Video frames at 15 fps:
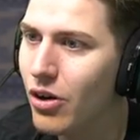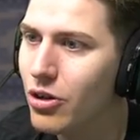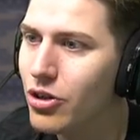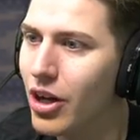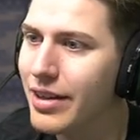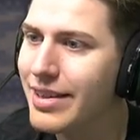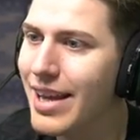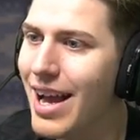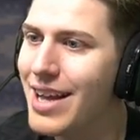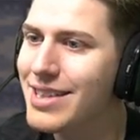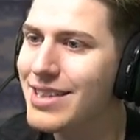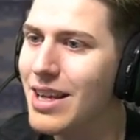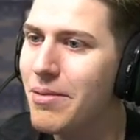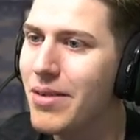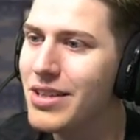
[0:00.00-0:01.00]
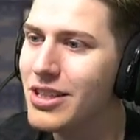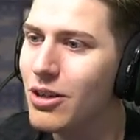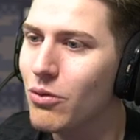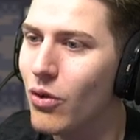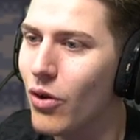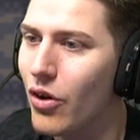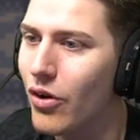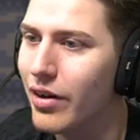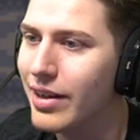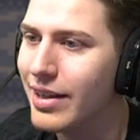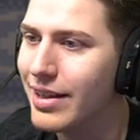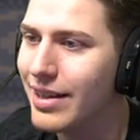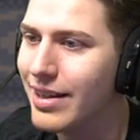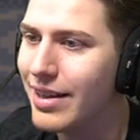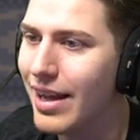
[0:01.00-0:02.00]
Oh god, yes, amazing work.
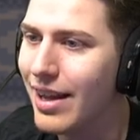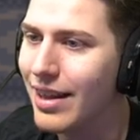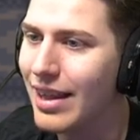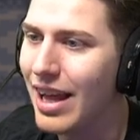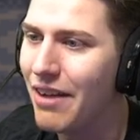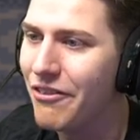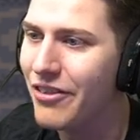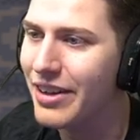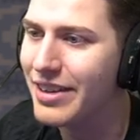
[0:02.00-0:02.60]
They love